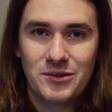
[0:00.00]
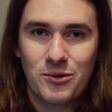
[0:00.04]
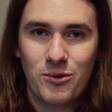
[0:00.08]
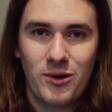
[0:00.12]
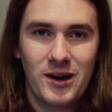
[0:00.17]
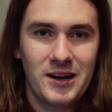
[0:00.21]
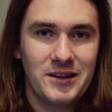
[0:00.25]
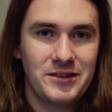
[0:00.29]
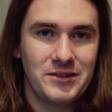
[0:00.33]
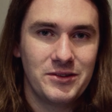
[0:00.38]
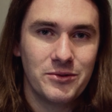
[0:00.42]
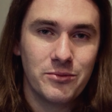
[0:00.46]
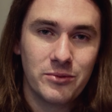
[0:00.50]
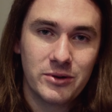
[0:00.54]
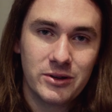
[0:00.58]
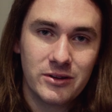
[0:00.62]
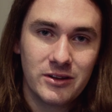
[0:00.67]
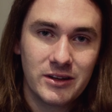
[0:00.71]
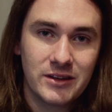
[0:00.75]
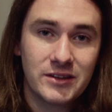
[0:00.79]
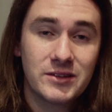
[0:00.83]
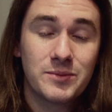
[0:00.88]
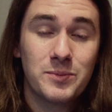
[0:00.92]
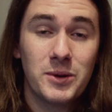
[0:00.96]
quite a
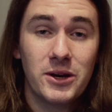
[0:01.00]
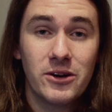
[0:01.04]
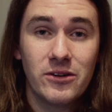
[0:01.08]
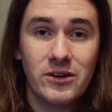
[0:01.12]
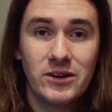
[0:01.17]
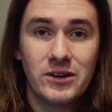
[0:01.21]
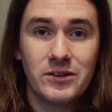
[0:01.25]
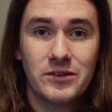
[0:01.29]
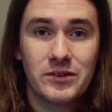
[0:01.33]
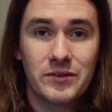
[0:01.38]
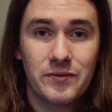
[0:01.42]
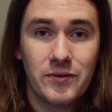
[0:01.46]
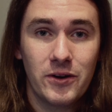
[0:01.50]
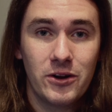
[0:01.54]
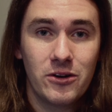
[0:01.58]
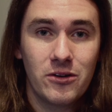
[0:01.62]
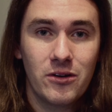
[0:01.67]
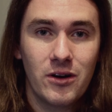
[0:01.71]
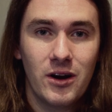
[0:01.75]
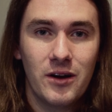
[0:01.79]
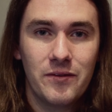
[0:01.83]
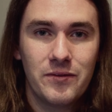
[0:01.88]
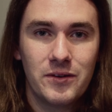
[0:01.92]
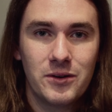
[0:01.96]
surreal experience
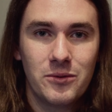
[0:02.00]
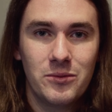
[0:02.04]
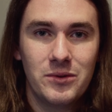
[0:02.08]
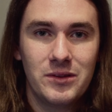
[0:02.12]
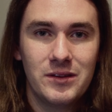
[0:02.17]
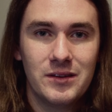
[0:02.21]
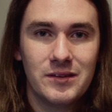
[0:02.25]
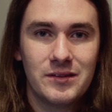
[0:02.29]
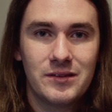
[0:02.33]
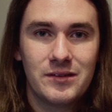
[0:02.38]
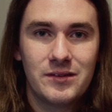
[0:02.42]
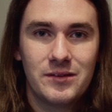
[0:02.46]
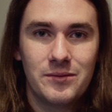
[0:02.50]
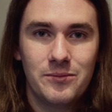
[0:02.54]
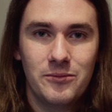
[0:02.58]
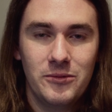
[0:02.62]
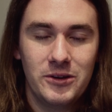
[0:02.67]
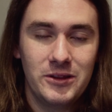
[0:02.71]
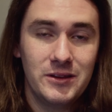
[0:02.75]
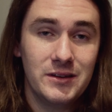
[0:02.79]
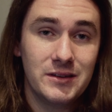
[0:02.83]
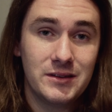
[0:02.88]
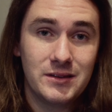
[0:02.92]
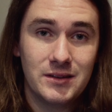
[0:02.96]
photographing with
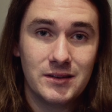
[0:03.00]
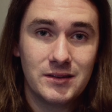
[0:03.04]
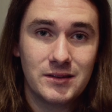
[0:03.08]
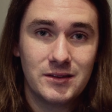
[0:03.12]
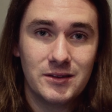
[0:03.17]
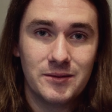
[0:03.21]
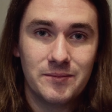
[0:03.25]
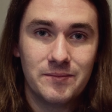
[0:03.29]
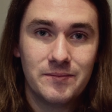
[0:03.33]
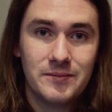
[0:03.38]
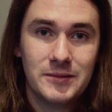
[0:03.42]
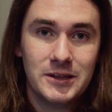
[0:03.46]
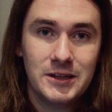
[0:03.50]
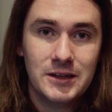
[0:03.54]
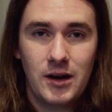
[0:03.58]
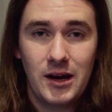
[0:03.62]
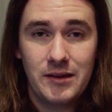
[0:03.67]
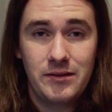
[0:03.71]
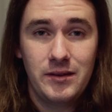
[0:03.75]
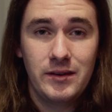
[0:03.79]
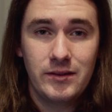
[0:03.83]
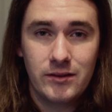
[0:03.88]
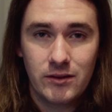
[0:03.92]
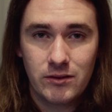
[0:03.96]
this system. I
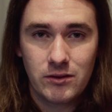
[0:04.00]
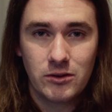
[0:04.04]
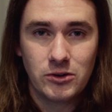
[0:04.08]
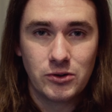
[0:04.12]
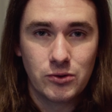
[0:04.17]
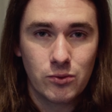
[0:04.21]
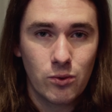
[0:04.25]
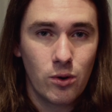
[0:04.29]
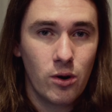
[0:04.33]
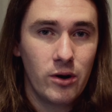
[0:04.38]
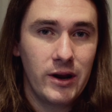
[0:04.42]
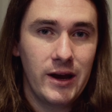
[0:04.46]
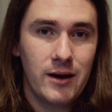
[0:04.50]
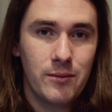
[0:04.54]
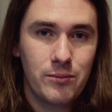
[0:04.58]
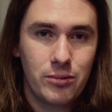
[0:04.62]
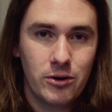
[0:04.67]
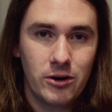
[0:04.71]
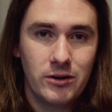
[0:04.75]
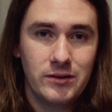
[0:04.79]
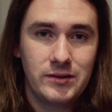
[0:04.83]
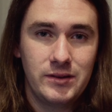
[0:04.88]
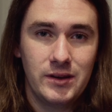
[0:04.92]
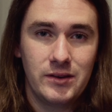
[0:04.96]
think that the drawn out
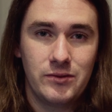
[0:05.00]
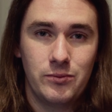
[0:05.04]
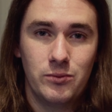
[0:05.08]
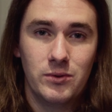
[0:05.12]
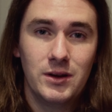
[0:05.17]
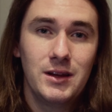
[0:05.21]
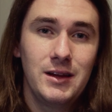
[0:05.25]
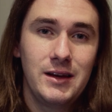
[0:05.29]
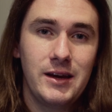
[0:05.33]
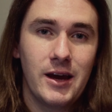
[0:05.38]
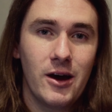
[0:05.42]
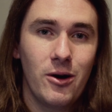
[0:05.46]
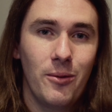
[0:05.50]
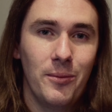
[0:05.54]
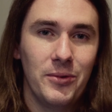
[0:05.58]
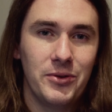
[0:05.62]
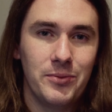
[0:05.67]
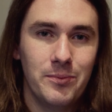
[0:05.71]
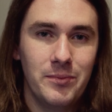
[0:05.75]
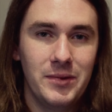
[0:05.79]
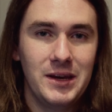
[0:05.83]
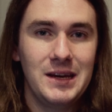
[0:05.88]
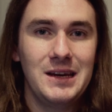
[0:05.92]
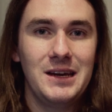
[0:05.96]
process really helps
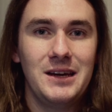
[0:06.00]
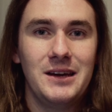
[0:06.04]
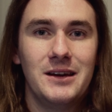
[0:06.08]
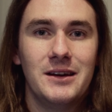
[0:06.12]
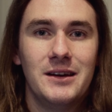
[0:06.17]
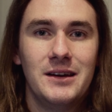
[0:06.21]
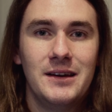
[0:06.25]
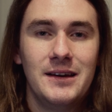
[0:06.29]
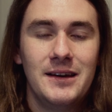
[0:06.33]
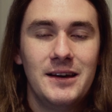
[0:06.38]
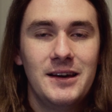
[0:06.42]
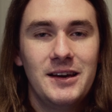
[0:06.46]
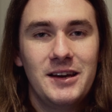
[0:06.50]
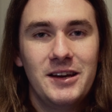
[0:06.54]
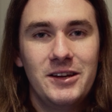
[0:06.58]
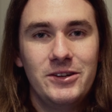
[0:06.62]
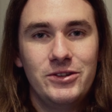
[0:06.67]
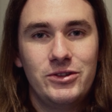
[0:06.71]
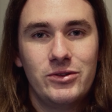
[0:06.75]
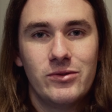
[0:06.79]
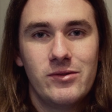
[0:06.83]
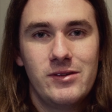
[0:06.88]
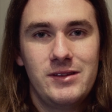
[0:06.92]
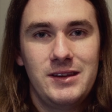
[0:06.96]
me
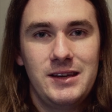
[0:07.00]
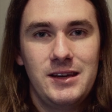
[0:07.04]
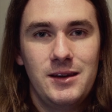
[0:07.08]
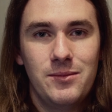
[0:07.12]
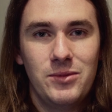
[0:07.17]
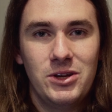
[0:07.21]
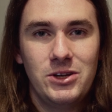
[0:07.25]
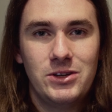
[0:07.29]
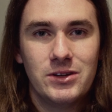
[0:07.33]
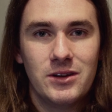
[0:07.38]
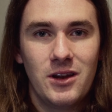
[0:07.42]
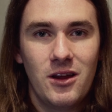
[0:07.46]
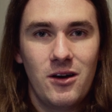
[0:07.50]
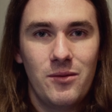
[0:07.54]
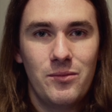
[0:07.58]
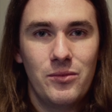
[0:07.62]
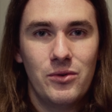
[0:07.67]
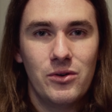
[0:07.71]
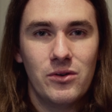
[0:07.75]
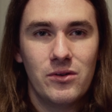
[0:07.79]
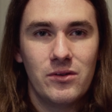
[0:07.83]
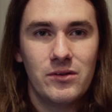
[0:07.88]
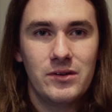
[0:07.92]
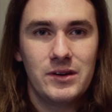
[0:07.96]
enjoy the image a lot
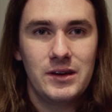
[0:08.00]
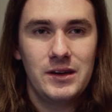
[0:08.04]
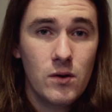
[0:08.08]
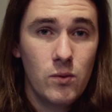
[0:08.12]
more.